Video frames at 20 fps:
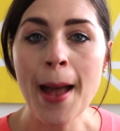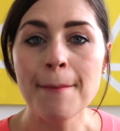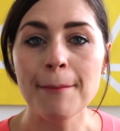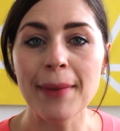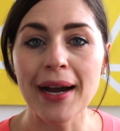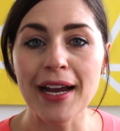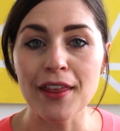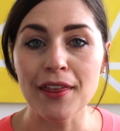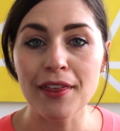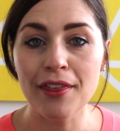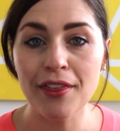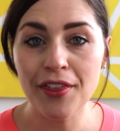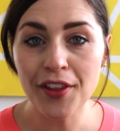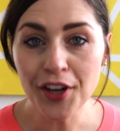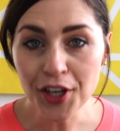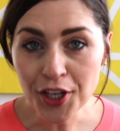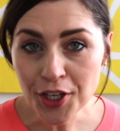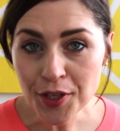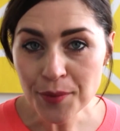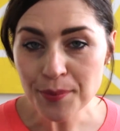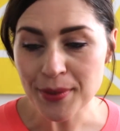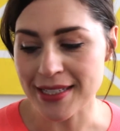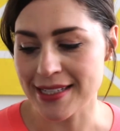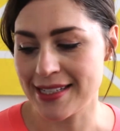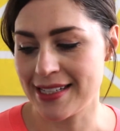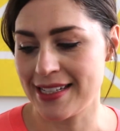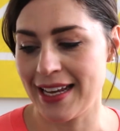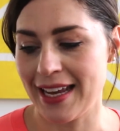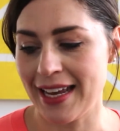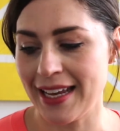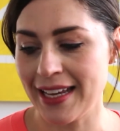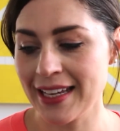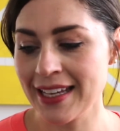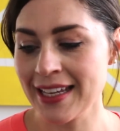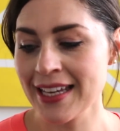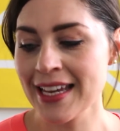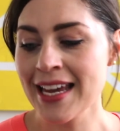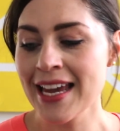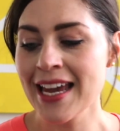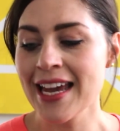My third mistake
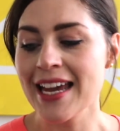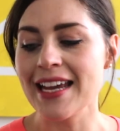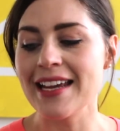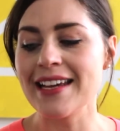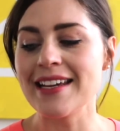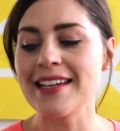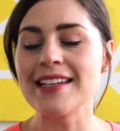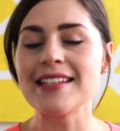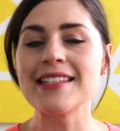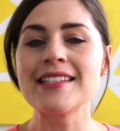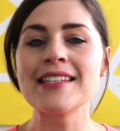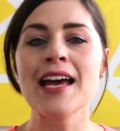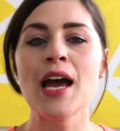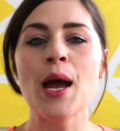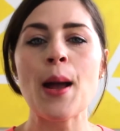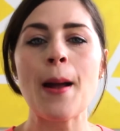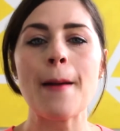is